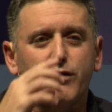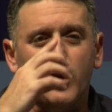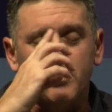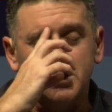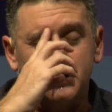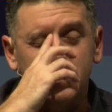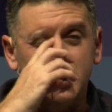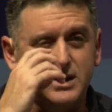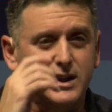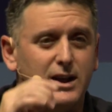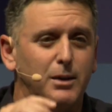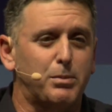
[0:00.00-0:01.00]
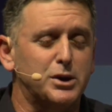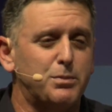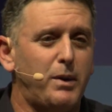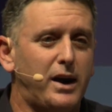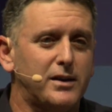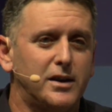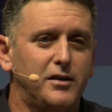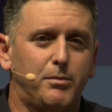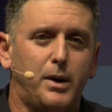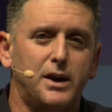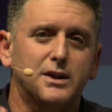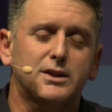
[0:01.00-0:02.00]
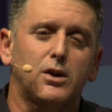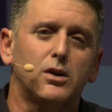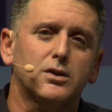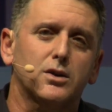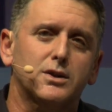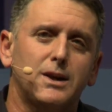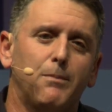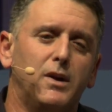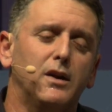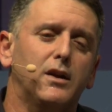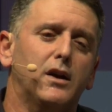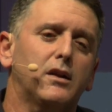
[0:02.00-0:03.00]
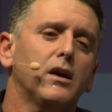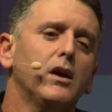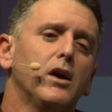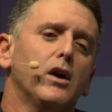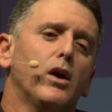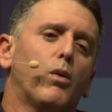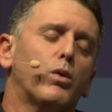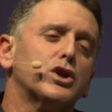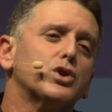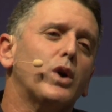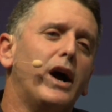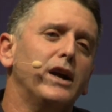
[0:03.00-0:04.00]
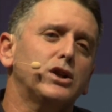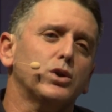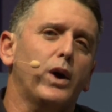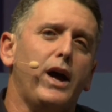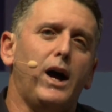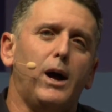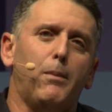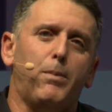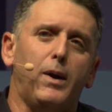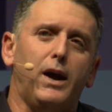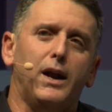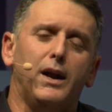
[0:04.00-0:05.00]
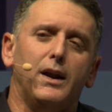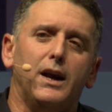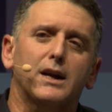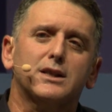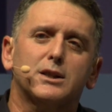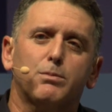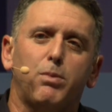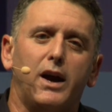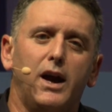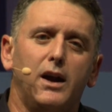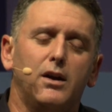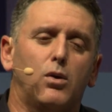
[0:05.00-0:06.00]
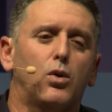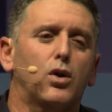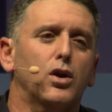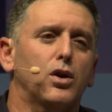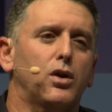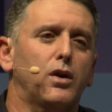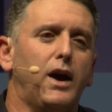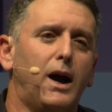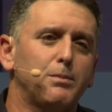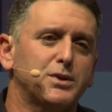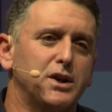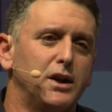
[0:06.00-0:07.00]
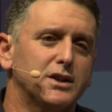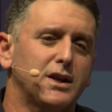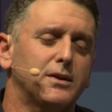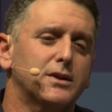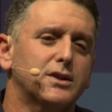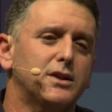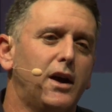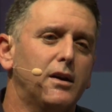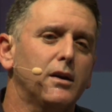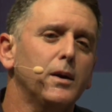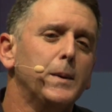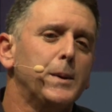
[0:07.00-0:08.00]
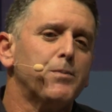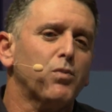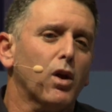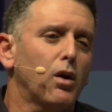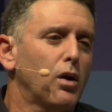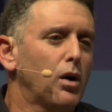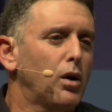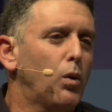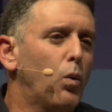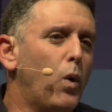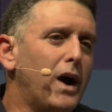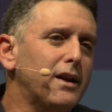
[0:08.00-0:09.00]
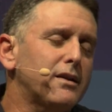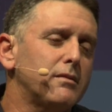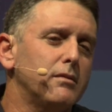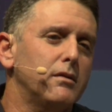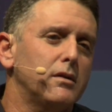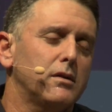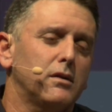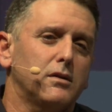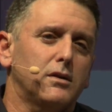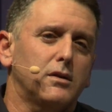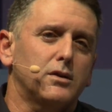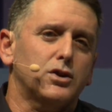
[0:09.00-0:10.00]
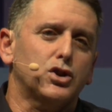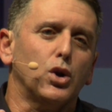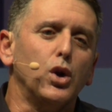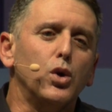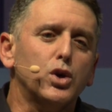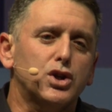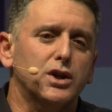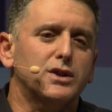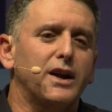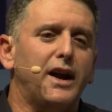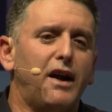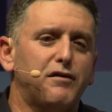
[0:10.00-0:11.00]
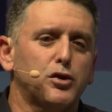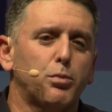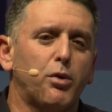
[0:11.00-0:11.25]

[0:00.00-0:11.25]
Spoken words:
from a statistical perspective, but it's also something that we're trying to help and explain or help cities understand what solutions they have to